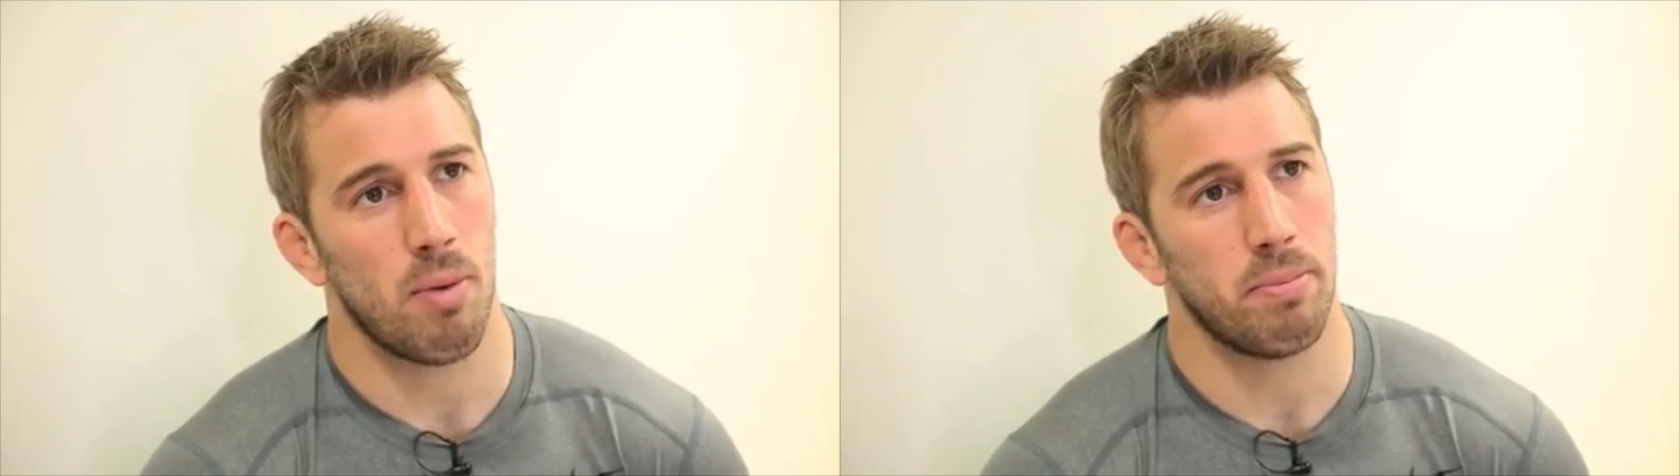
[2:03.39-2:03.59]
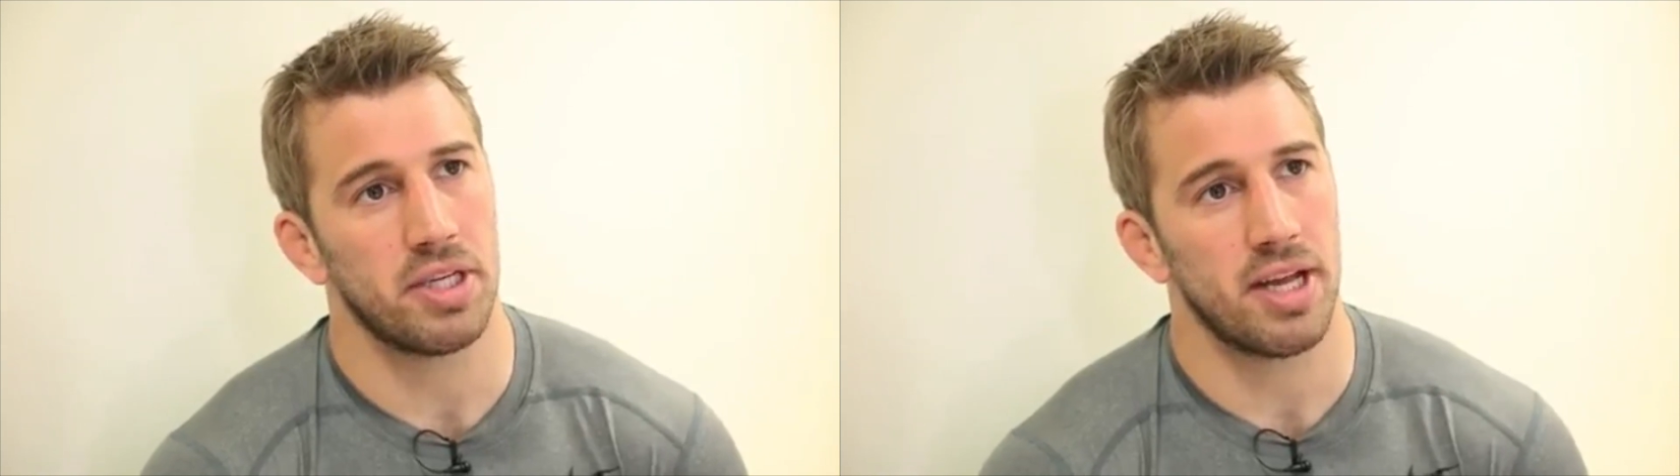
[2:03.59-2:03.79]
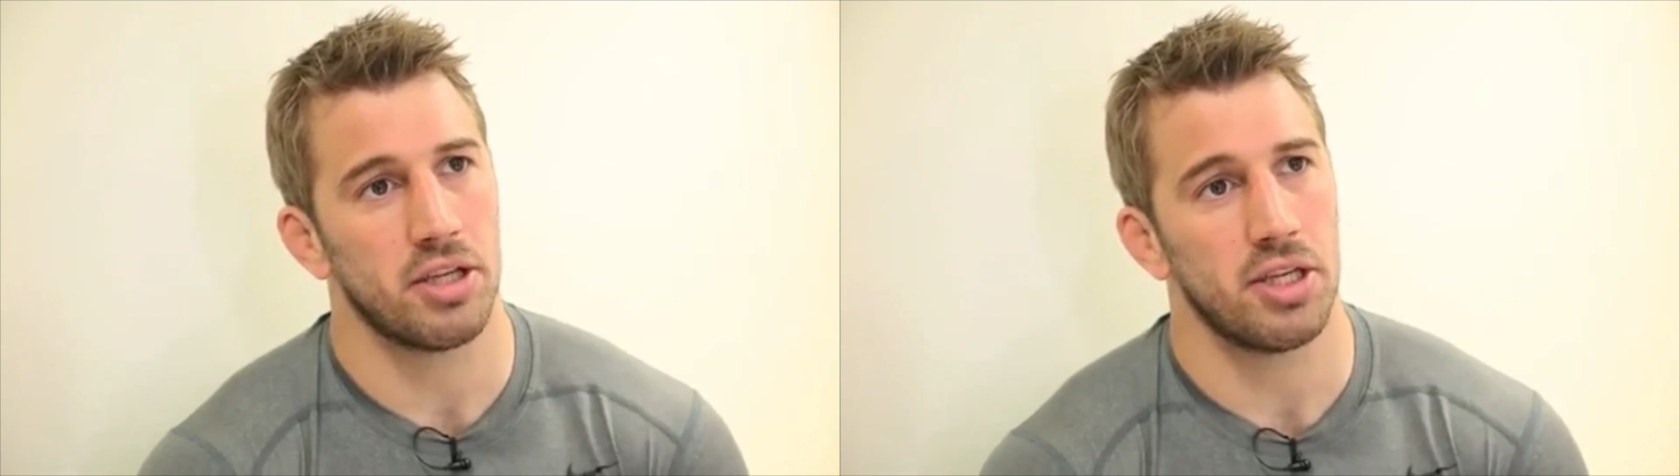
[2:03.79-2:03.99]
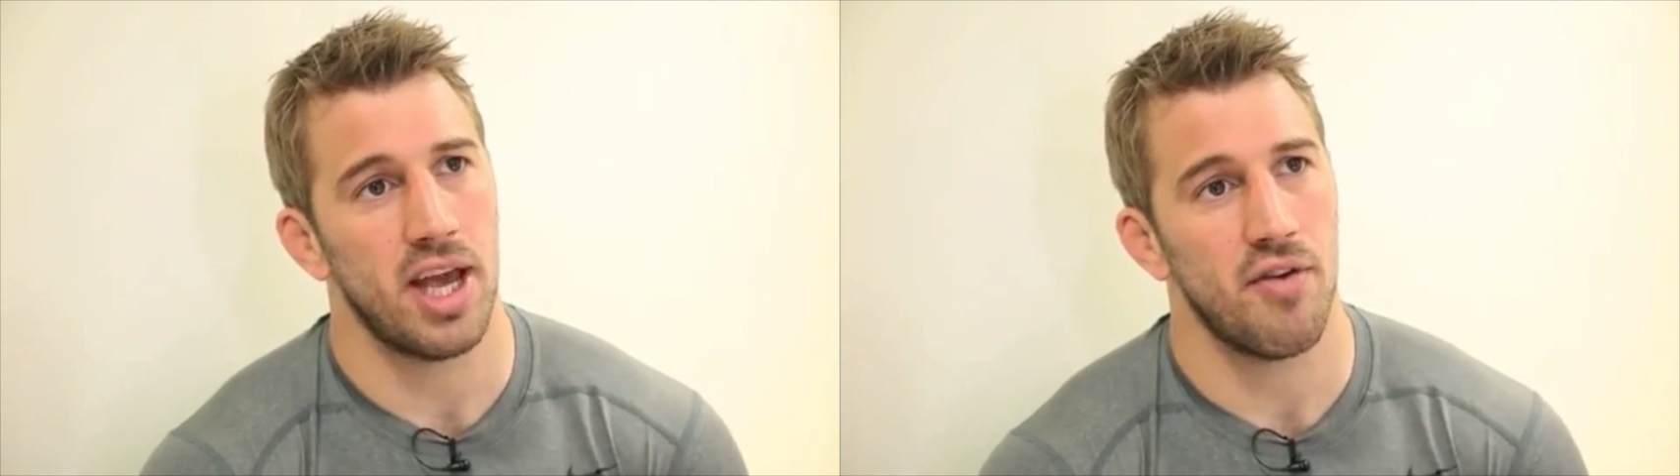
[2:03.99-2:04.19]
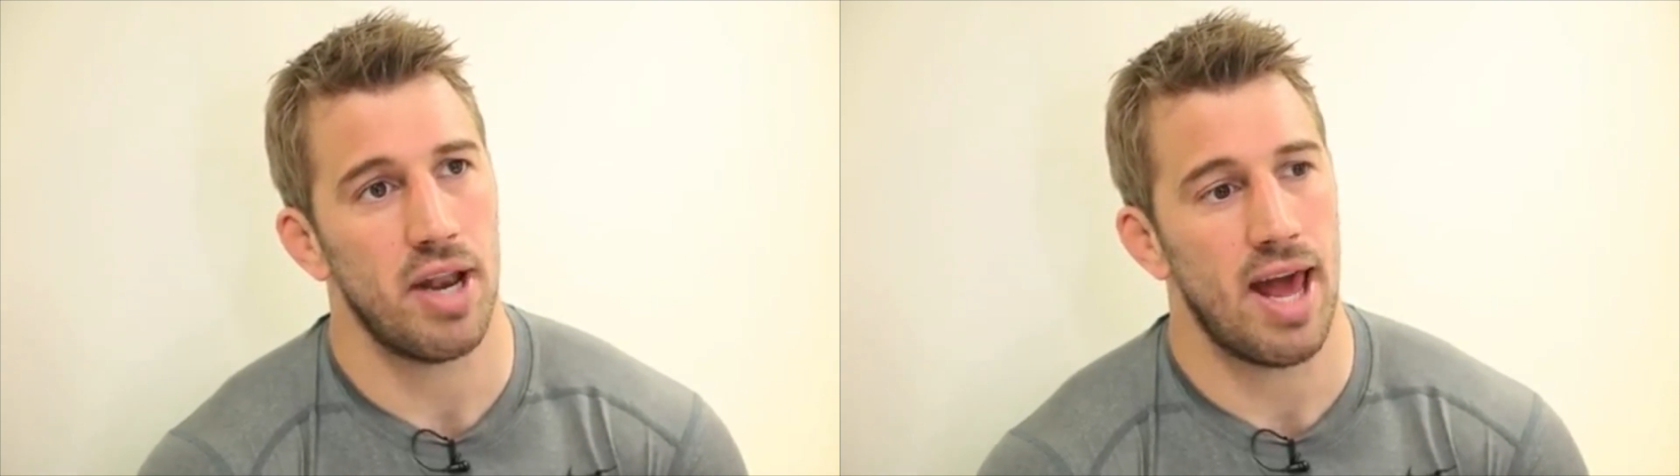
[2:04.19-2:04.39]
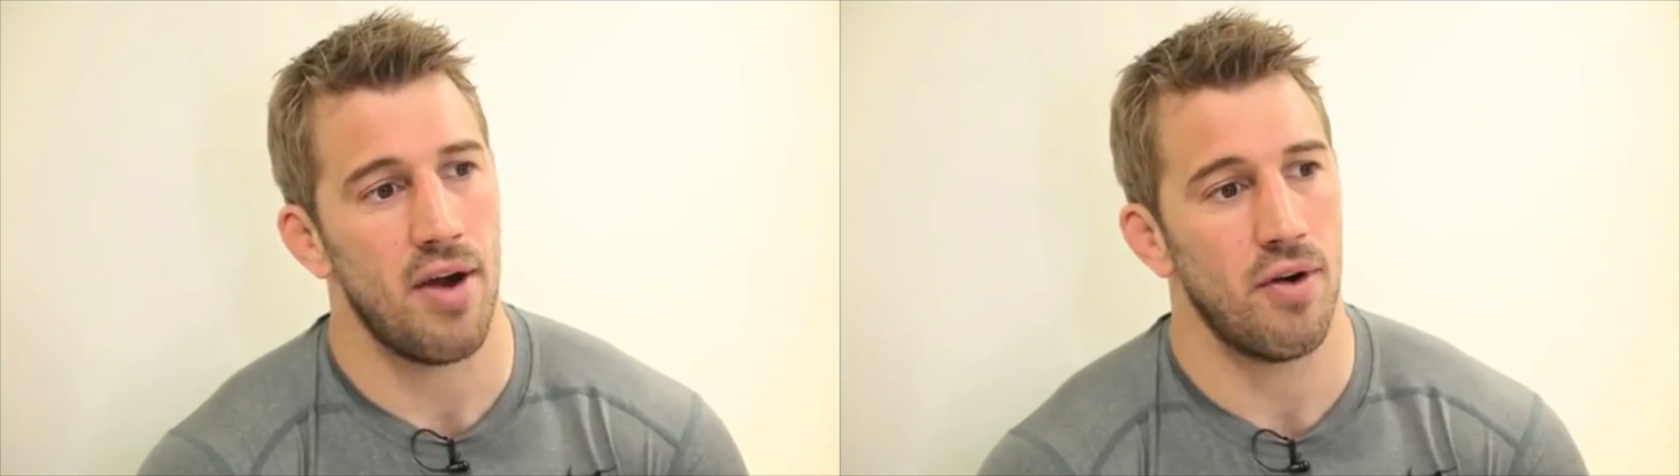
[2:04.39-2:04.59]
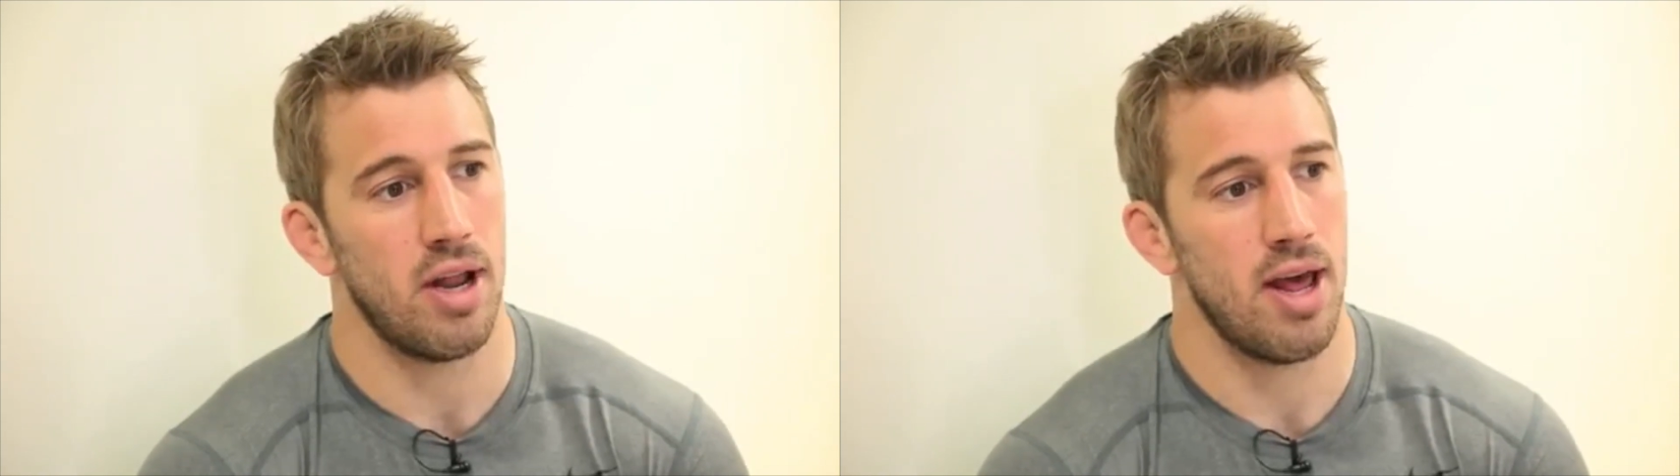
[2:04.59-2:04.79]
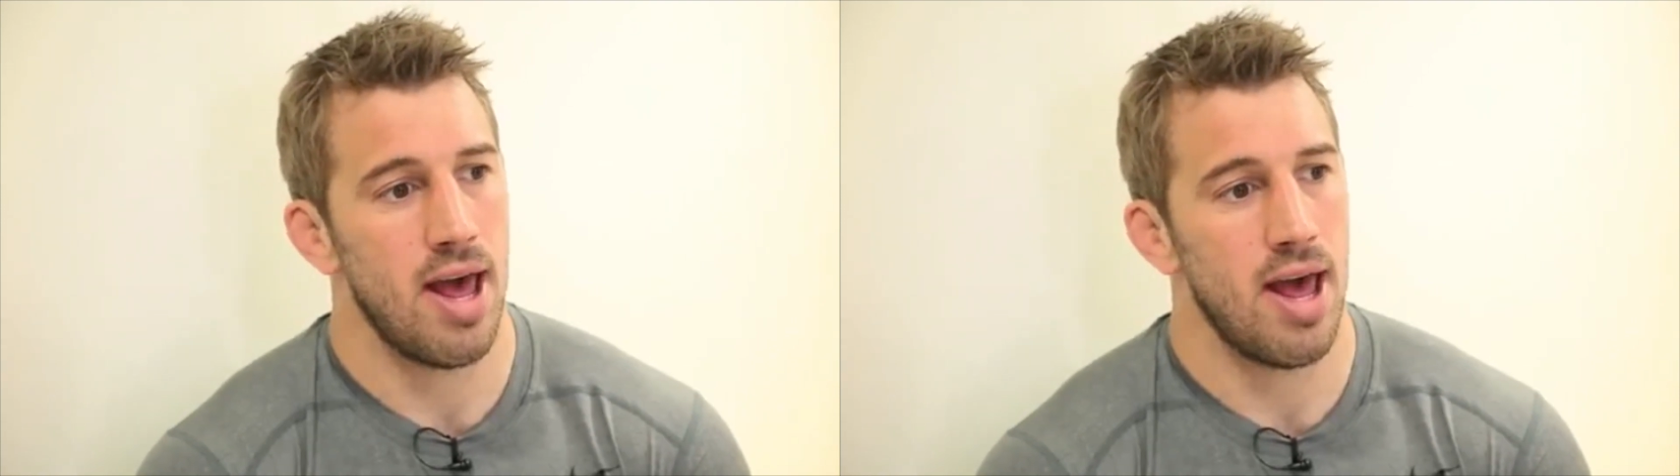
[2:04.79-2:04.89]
1% here and there, and